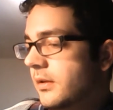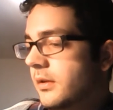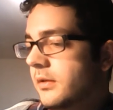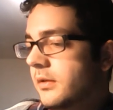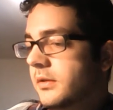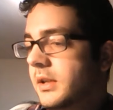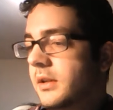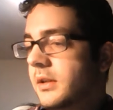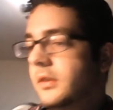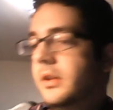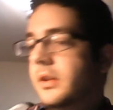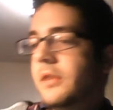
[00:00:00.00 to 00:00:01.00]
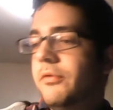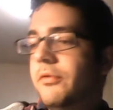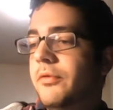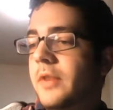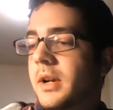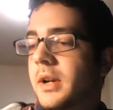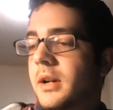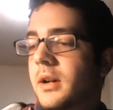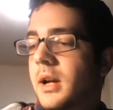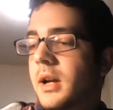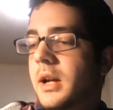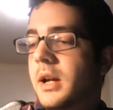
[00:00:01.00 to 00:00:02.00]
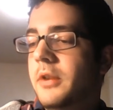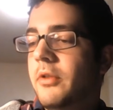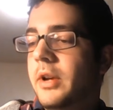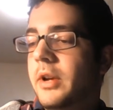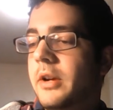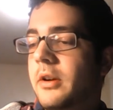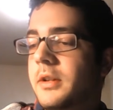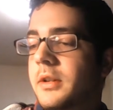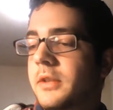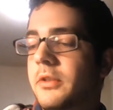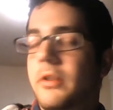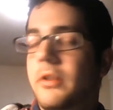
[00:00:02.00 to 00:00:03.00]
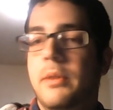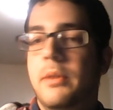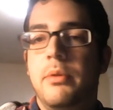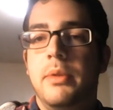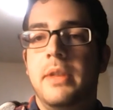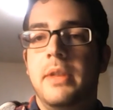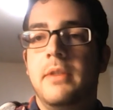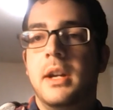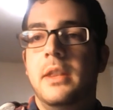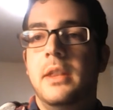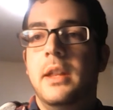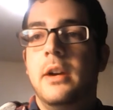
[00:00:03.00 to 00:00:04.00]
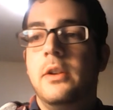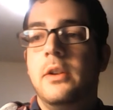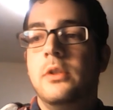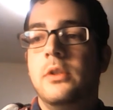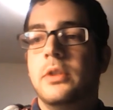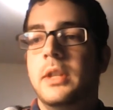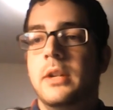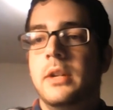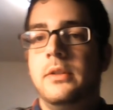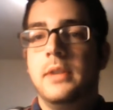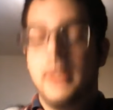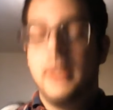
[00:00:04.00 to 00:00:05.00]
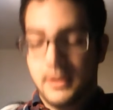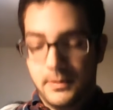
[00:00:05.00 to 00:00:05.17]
see if I agree or disagree with what they've got in there. Usually there's some